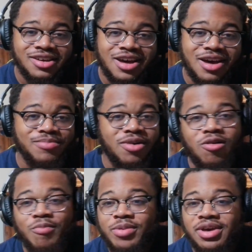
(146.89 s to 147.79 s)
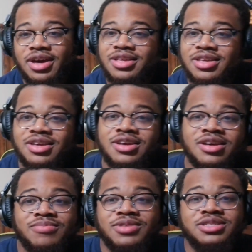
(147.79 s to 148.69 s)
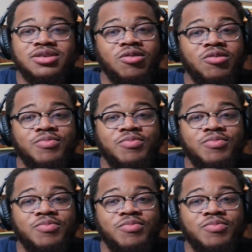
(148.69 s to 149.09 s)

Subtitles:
I'm hoping, man. Just hoping, man.